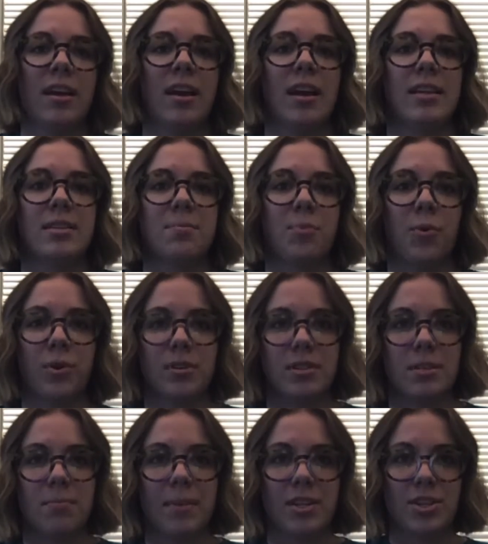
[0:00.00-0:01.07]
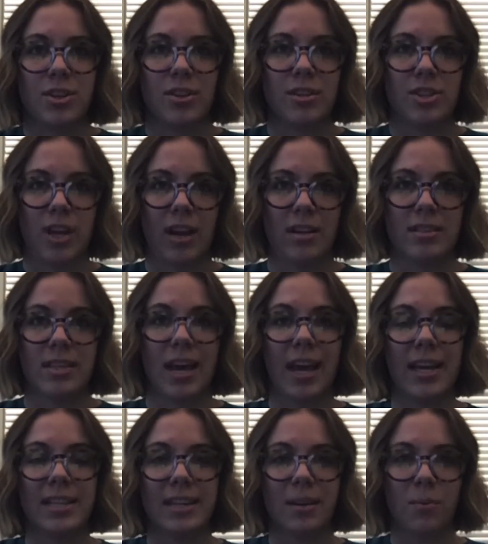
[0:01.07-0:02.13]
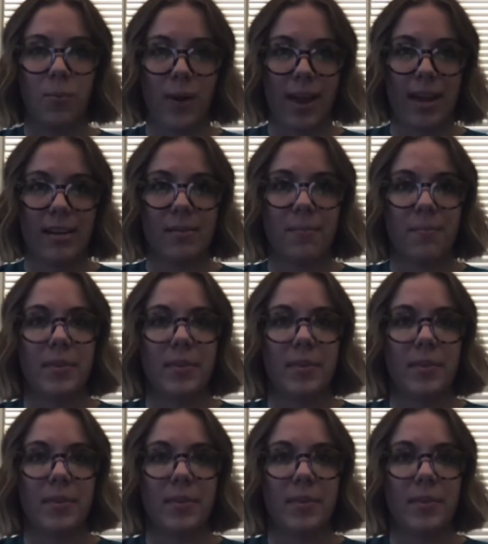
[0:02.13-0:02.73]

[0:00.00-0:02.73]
it's important to measure the child's height and weight.